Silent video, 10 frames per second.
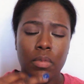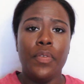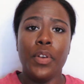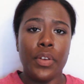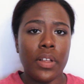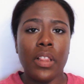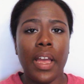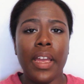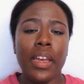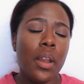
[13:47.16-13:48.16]
if you're the
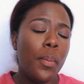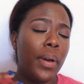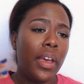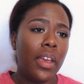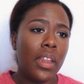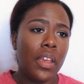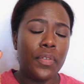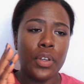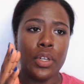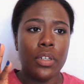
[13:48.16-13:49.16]
client, but
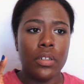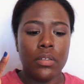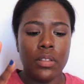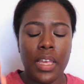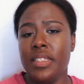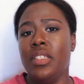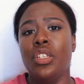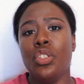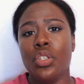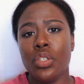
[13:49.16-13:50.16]
if you're the
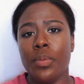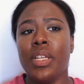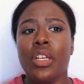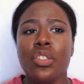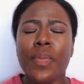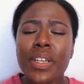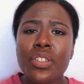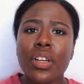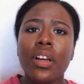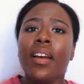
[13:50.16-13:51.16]
esthetician or dermatologist, make
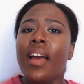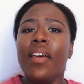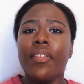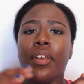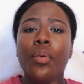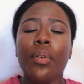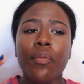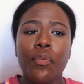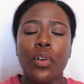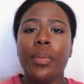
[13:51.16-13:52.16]
sure that you are
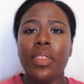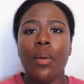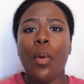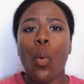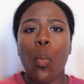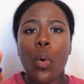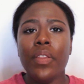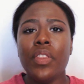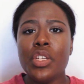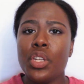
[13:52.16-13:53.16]
informing them
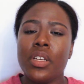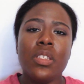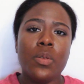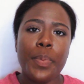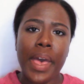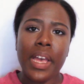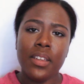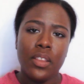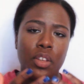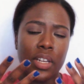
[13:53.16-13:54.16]
what they should
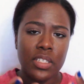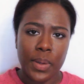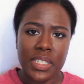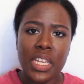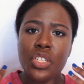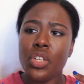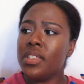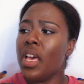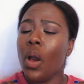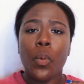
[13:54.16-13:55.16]
expect, their
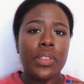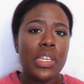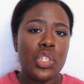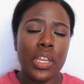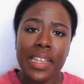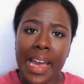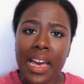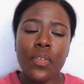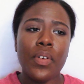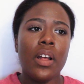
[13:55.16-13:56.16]
expectations, what they should get
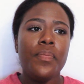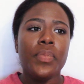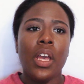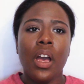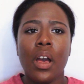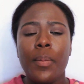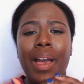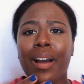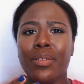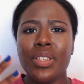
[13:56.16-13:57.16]
out of it,
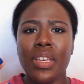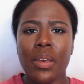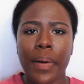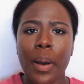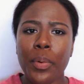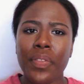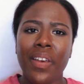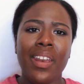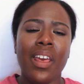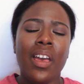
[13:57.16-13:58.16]
how to keep up with
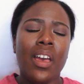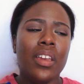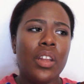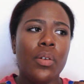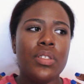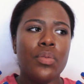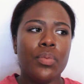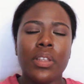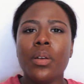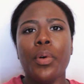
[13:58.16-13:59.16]
it. You know, it's
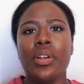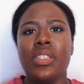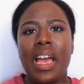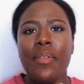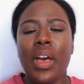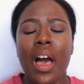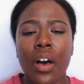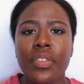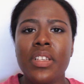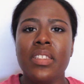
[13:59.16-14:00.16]
really important to have a
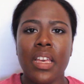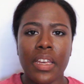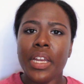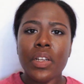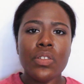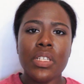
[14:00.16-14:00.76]
healthy skincare